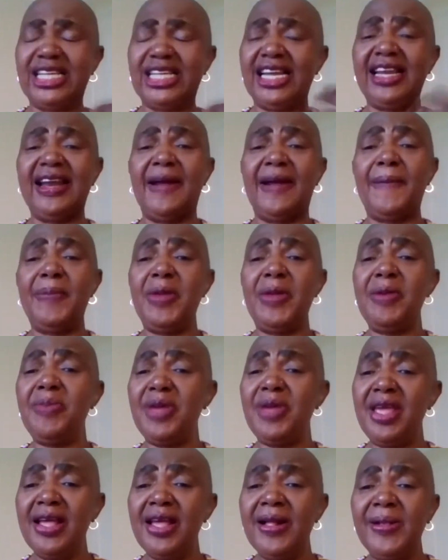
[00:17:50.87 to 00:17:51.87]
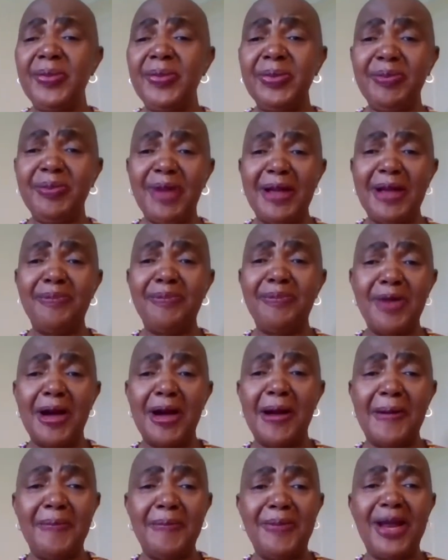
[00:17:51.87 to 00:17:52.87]
Now, maybe my
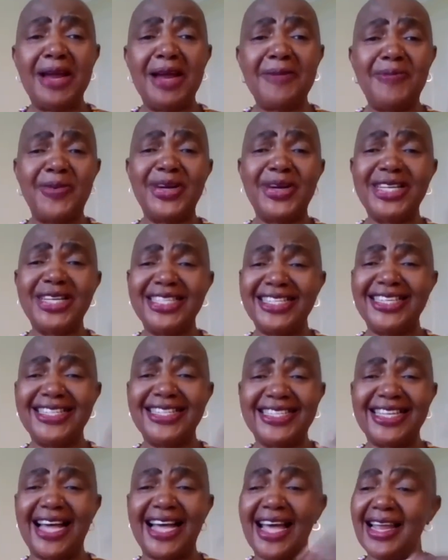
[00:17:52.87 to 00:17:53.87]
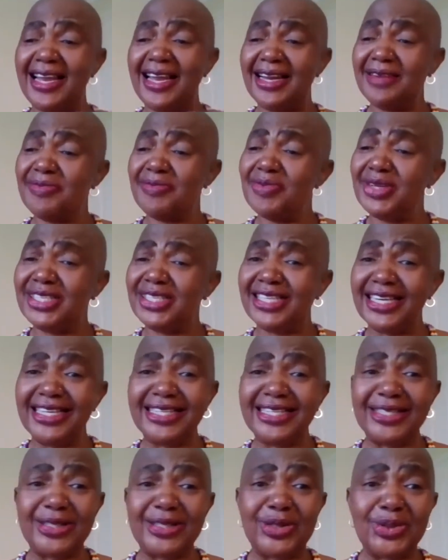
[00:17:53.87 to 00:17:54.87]
blood pressure is high. Let me
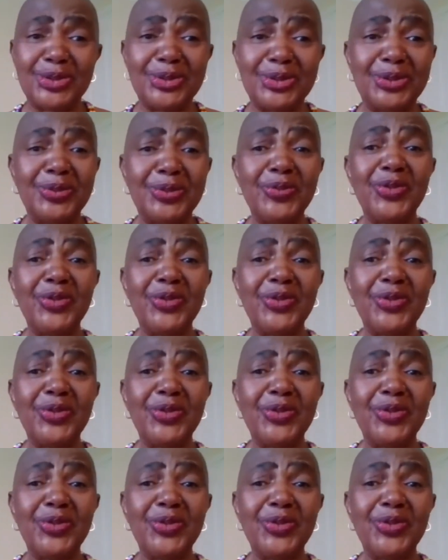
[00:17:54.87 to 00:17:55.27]
take two.